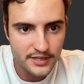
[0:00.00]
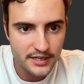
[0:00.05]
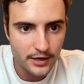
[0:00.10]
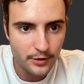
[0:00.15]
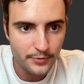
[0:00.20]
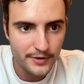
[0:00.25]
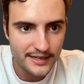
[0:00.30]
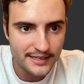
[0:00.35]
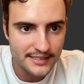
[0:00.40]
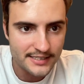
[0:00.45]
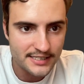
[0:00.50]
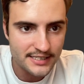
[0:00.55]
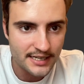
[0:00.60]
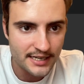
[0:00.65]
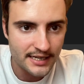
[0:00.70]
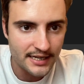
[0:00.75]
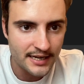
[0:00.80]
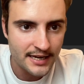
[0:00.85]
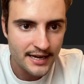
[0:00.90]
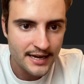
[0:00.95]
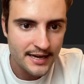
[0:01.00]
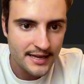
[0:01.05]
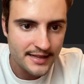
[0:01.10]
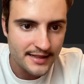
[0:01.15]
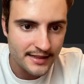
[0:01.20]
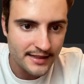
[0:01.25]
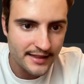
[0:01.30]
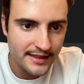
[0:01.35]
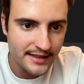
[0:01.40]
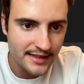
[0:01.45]
here we can see
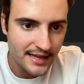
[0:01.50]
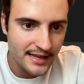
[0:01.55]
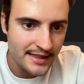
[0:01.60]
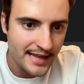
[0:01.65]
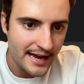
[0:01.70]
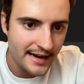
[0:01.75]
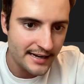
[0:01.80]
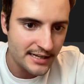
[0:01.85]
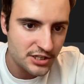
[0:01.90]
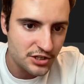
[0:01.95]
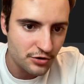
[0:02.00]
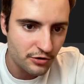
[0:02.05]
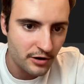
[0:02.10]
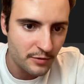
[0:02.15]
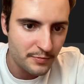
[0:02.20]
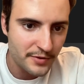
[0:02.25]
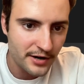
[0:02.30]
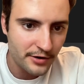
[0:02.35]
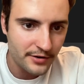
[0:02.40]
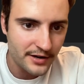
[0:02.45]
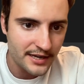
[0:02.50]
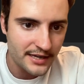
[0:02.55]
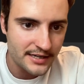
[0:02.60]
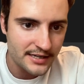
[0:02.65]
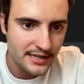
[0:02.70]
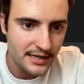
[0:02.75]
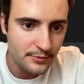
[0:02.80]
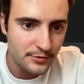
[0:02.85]
in that historic period,